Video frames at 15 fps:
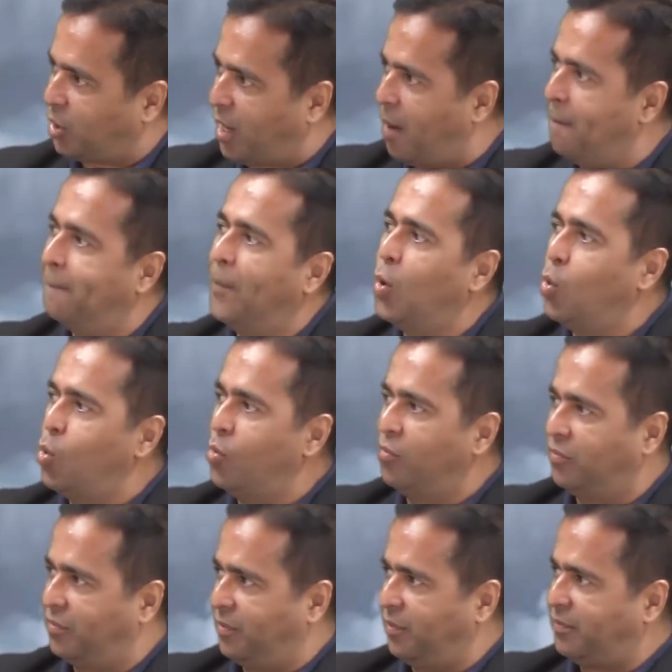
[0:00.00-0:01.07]
You can't
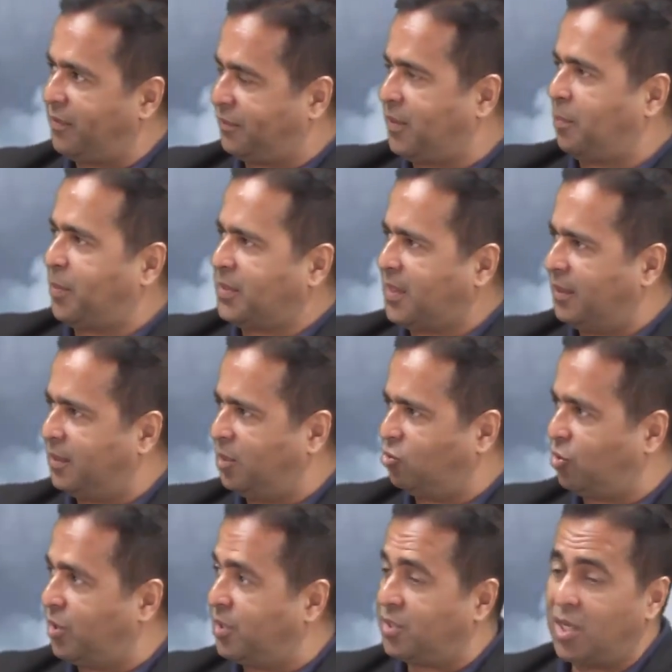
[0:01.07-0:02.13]
move 50% of the
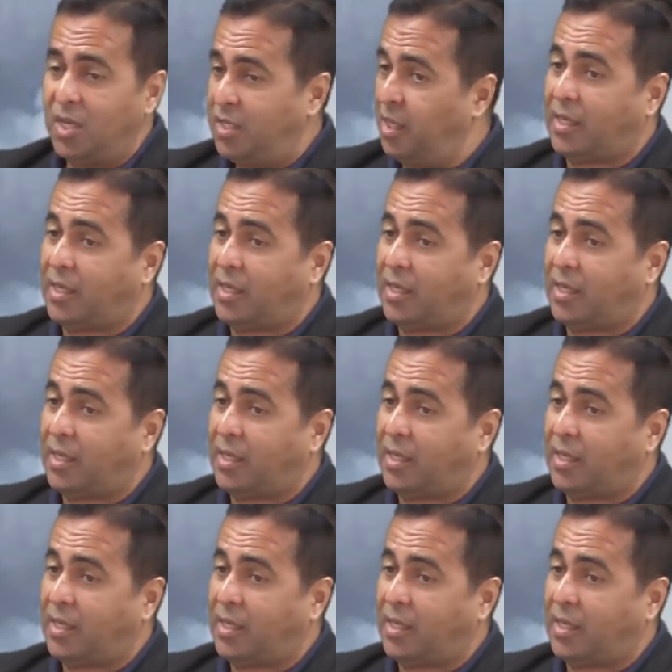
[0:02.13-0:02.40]
trees.